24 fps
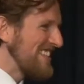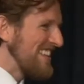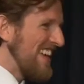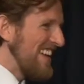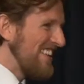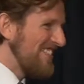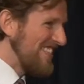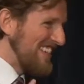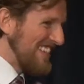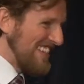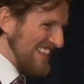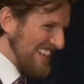
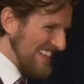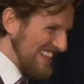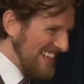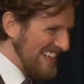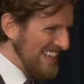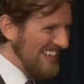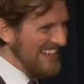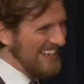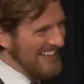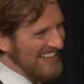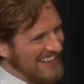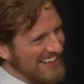that, we did.
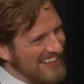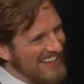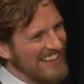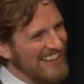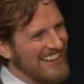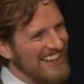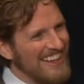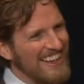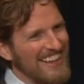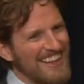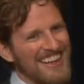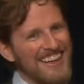
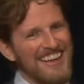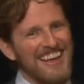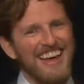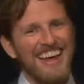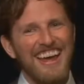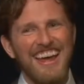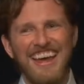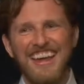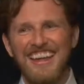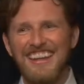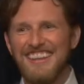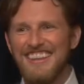
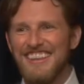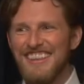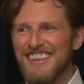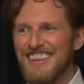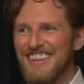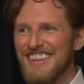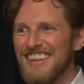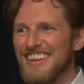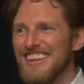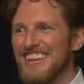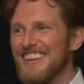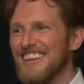And
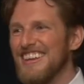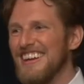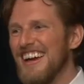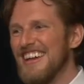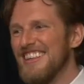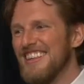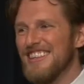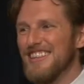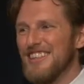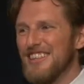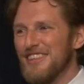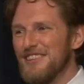the, I
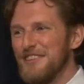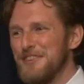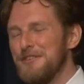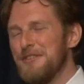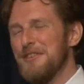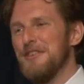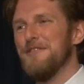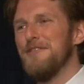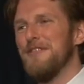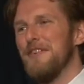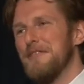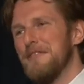think the new
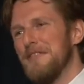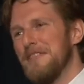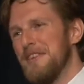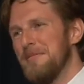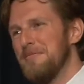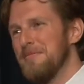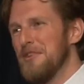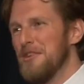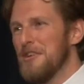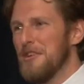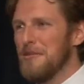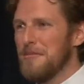default theme
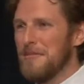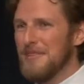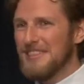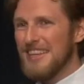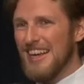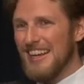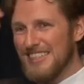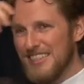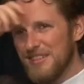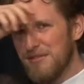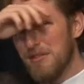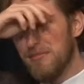program has
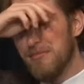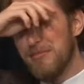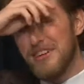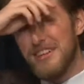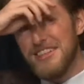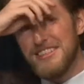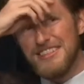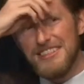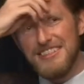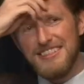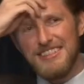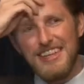actually been pretty
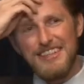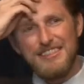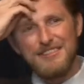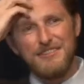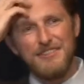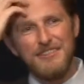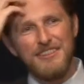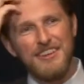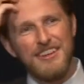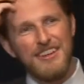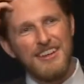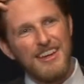
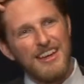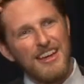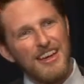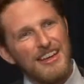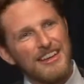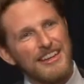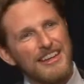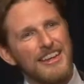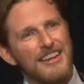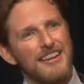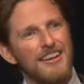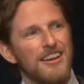successful. Uh,
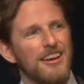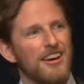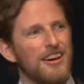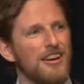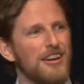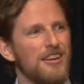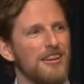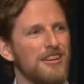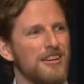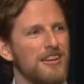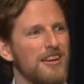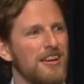again,
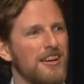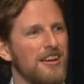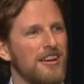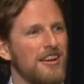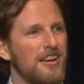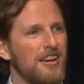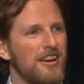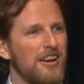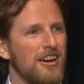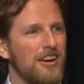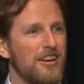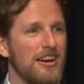our,
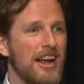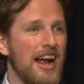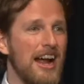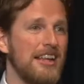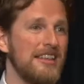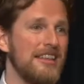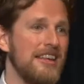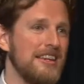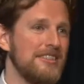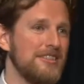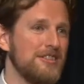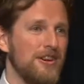our
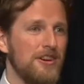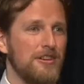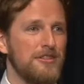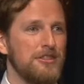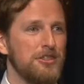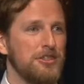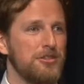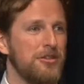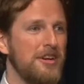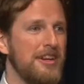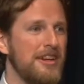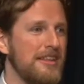guidelines aren't to
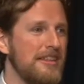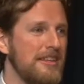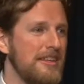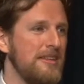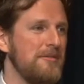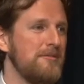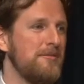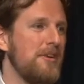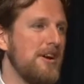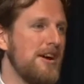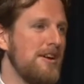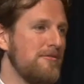create a
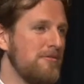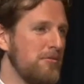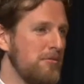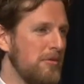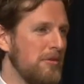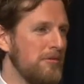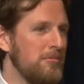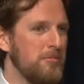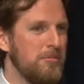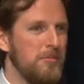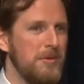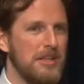theme for
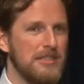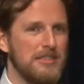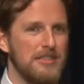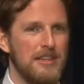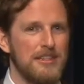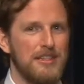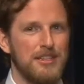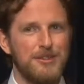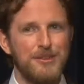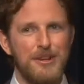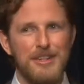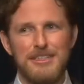everyone. It's not
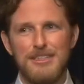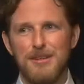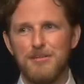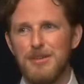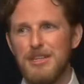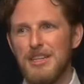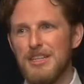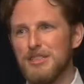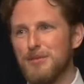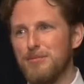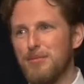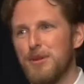to create something
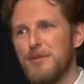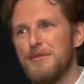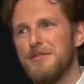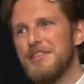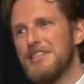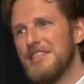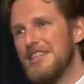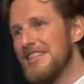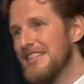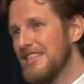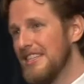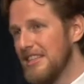that's a perfect
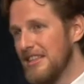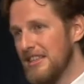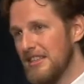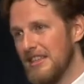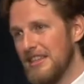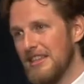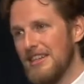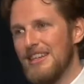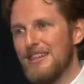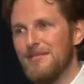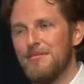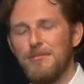teaching
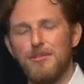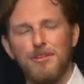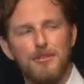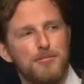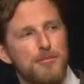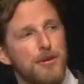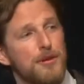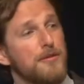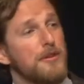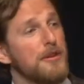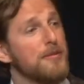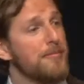theme or
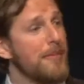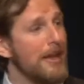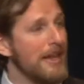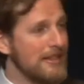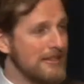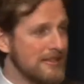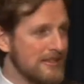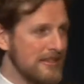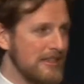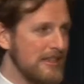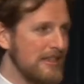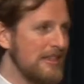perfect
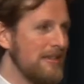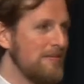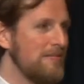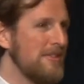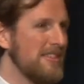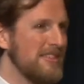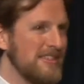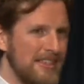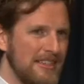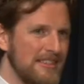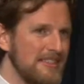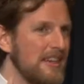base theme.
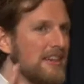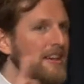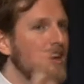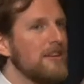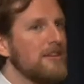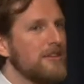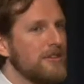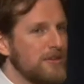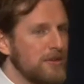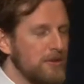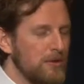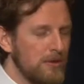There's things like
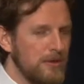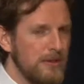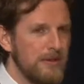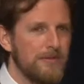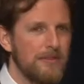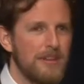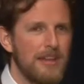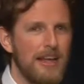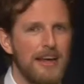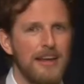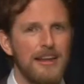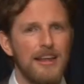underscores for
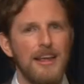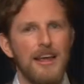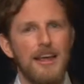that.